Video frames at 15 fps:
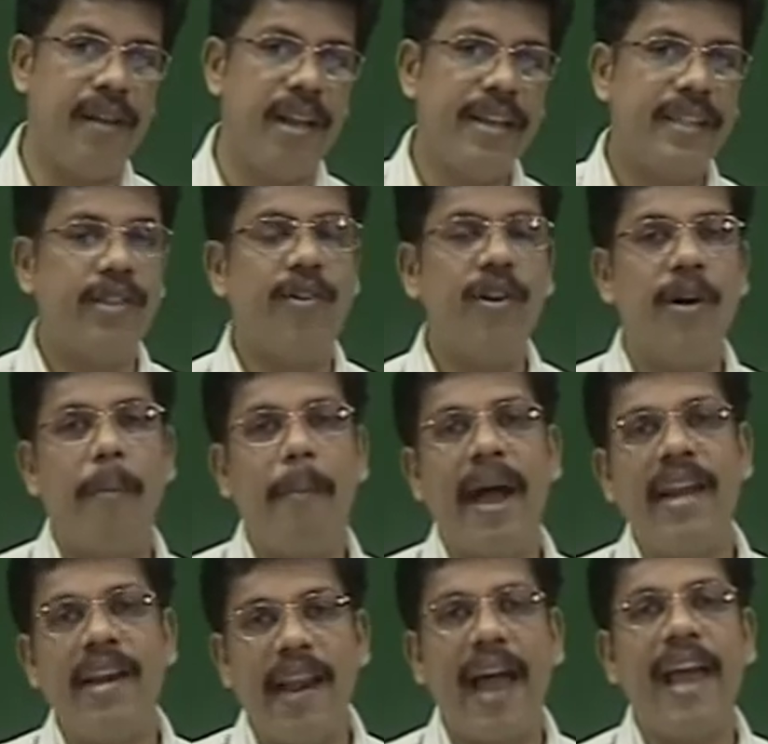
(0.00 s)
So my
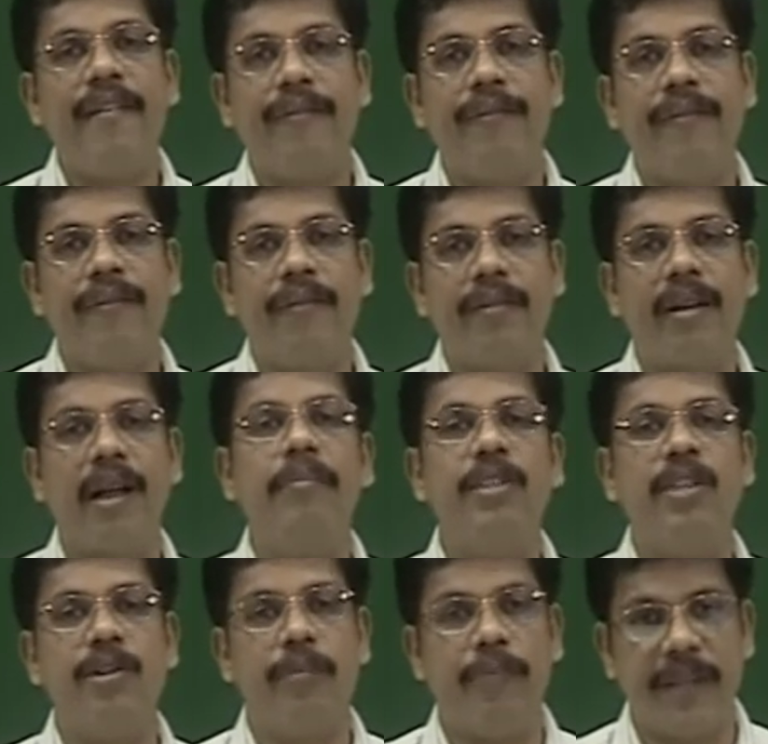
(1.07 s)
life comes
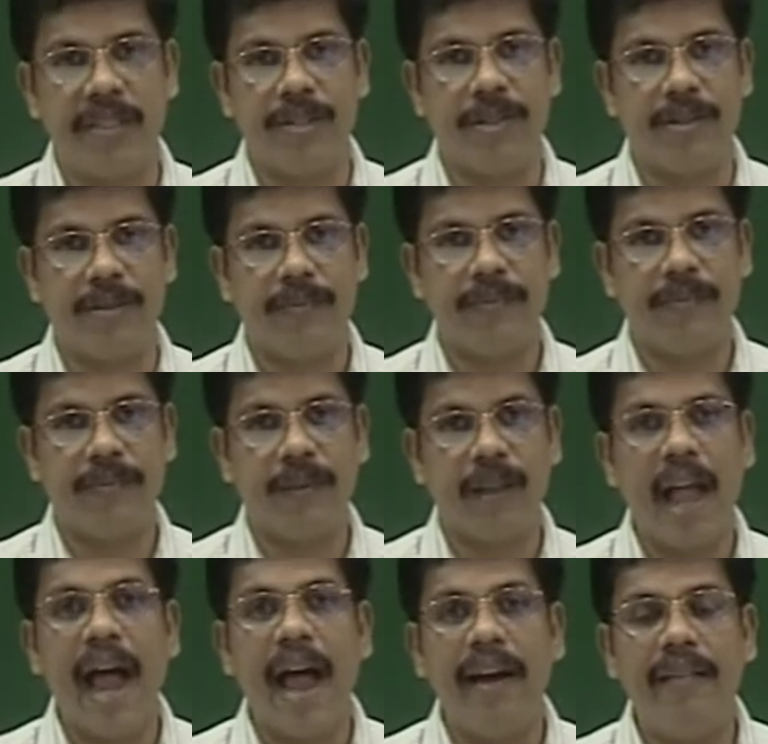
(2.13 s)
into picture,
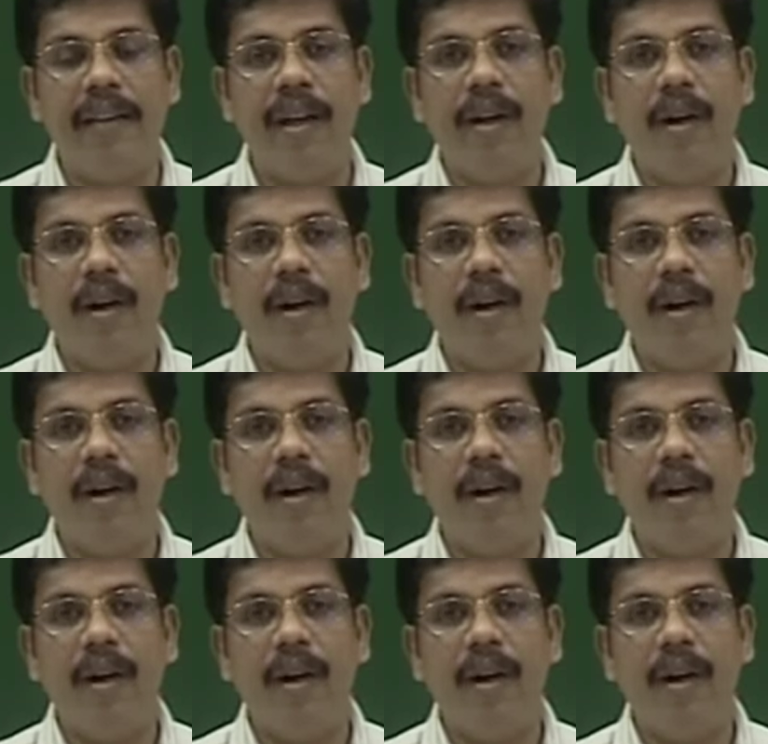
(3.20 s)
and